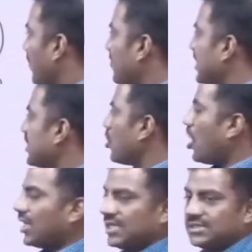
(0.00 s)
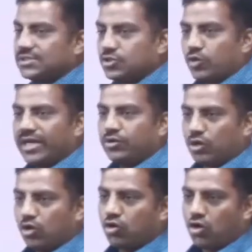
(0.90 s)
this clock is showing 12
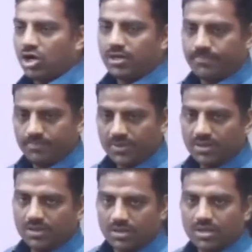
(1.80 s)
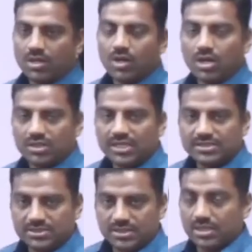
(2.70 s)
o'clock,
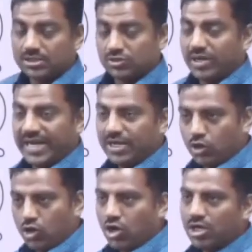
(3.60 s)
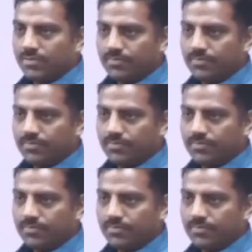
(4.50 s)
8 o'clock,